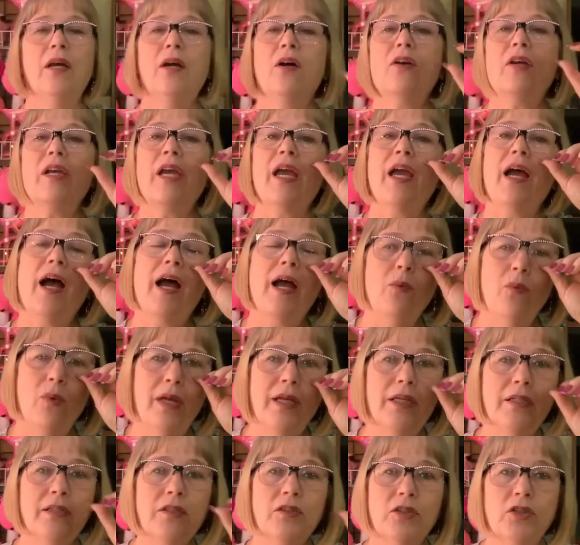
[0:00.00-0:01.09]
Okay, I
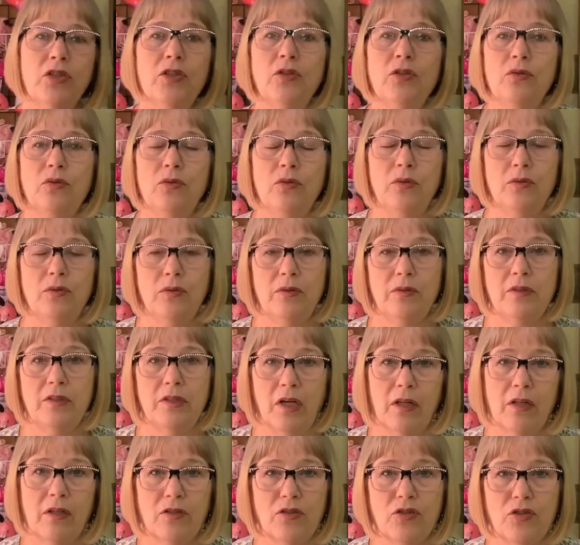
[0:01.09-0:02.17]
went to
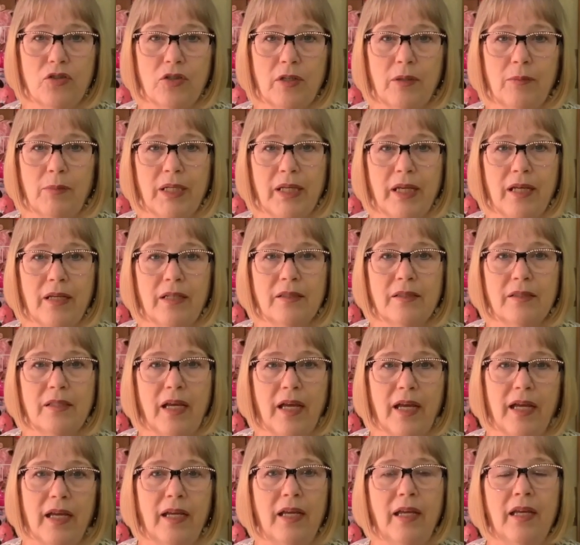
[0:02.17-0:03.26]
Dollar Tree because
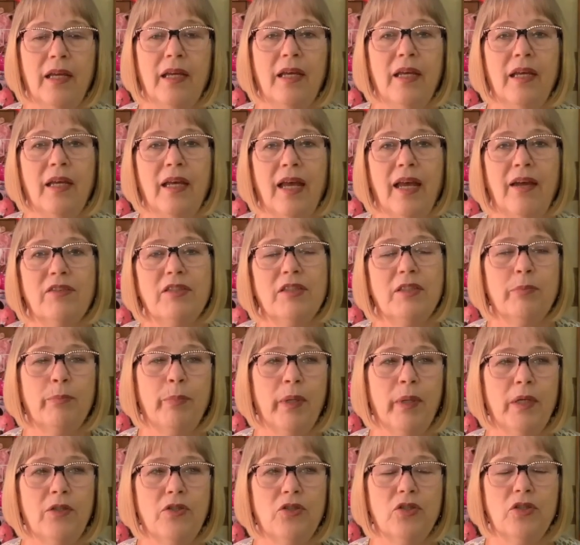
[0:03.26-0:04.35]
I have a
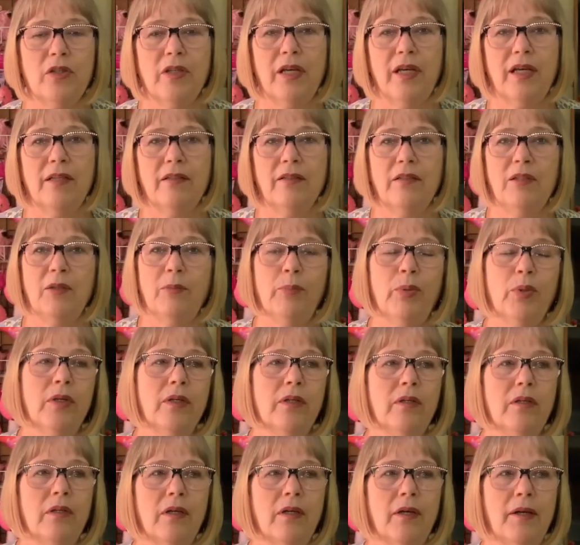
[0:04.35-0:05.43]
sponge that you put
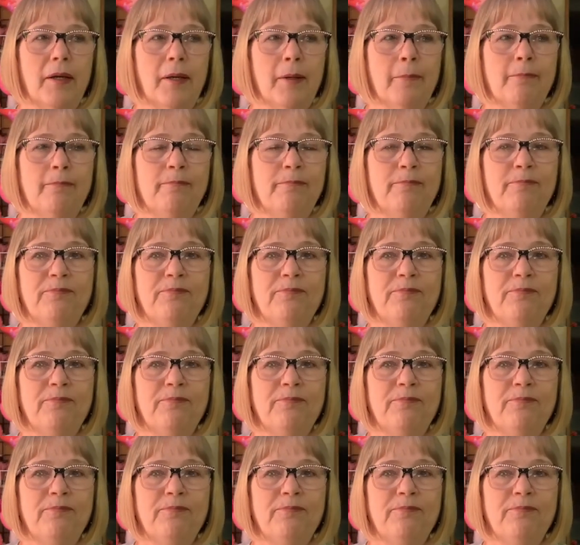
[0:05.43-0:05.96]
um,